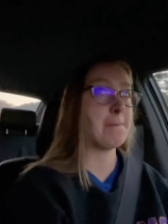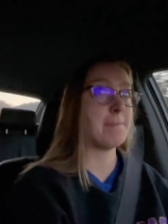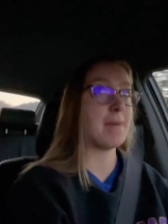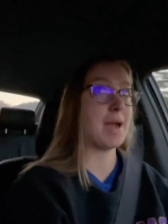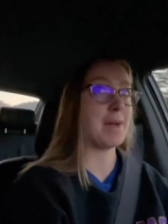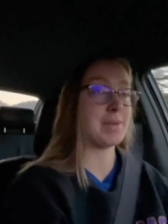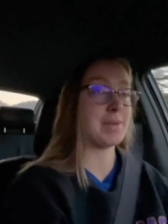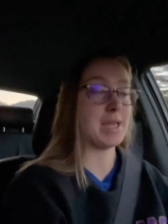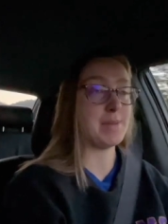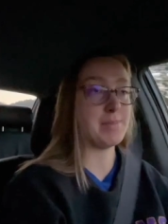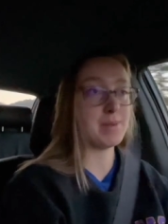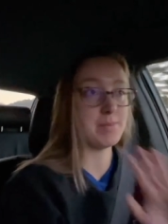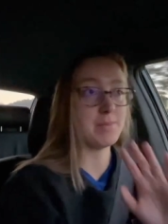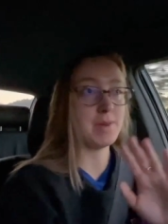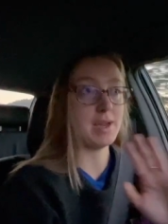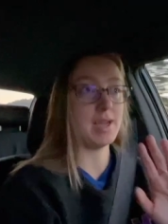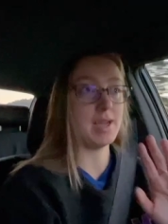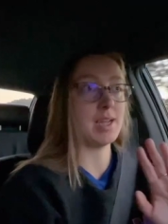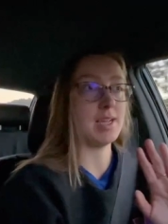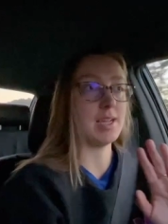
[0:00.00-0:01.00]
I'm keeping
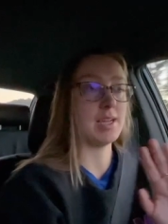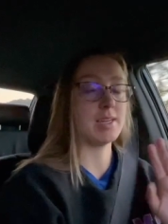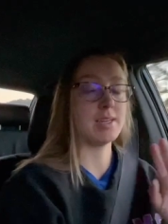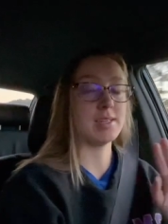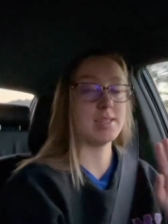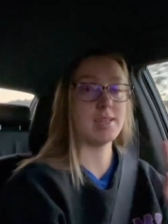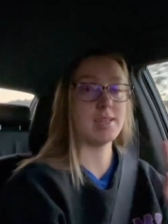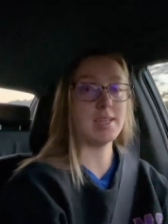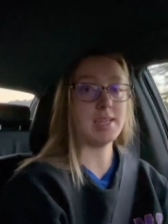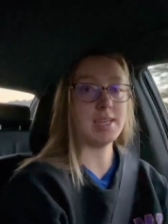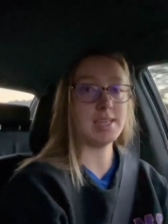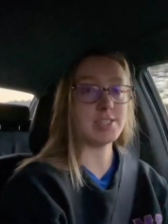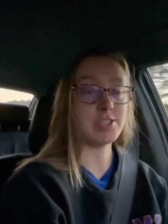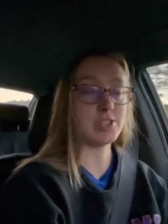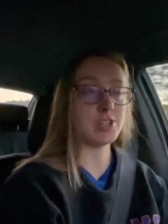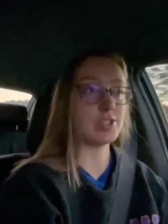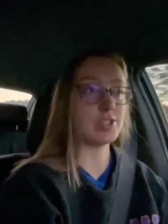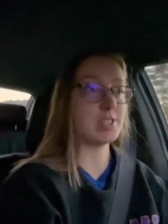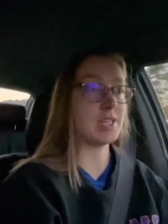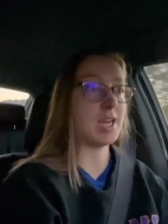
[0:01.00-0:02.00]
my
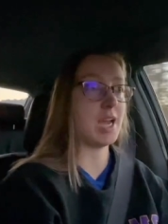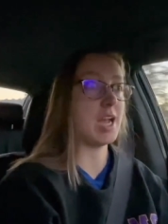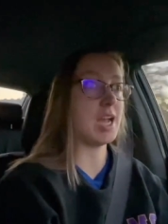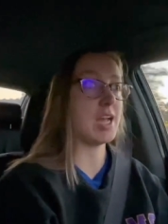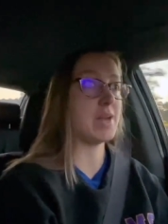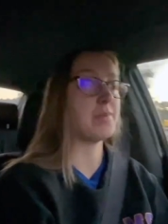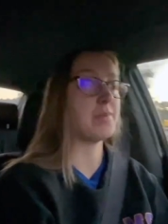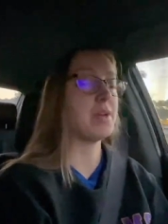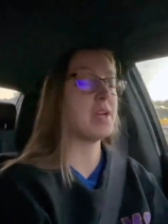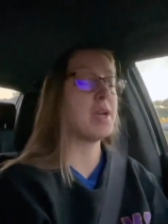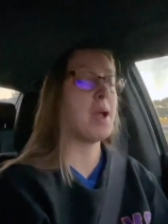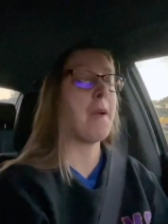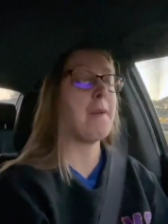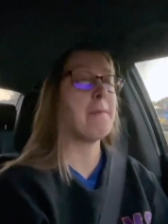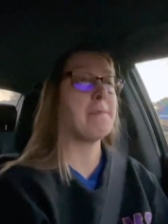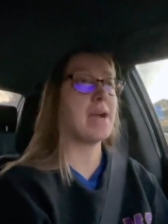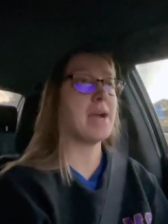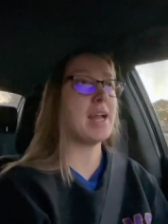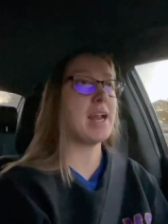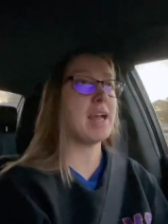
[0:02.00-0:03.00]
Eastern time.
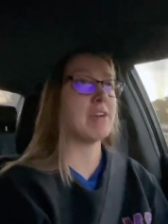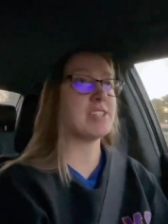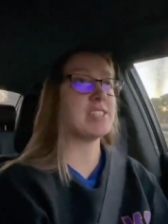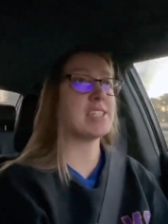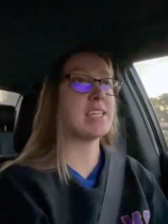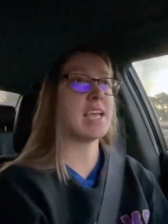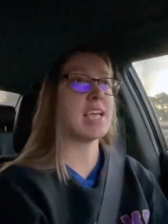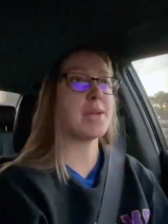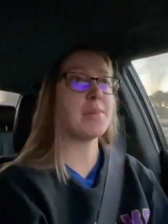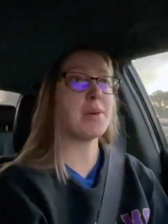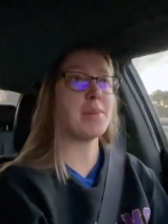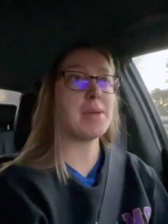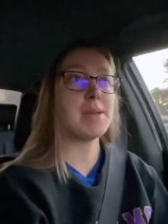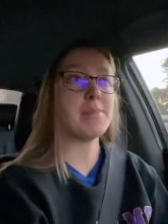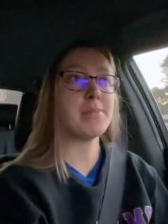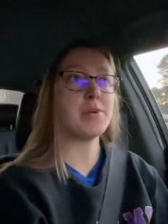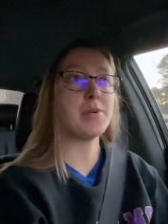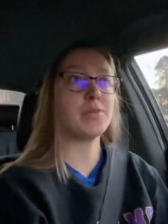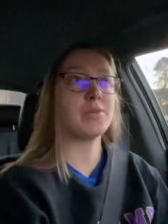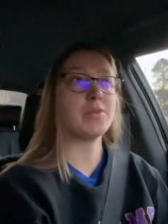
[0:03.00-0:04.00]
But I was thinking about
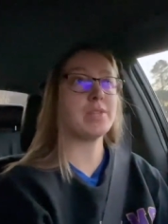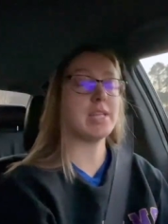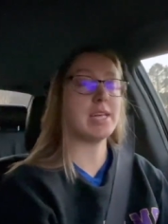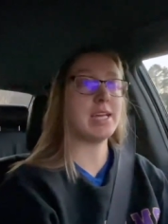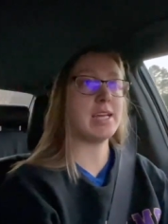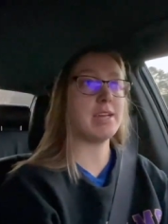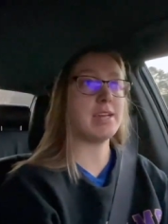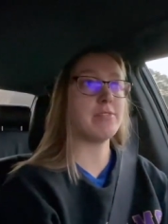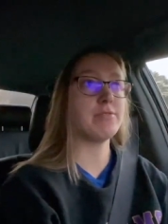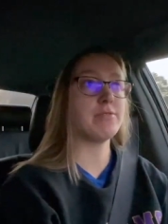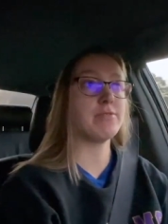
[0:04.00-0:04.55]
people who live,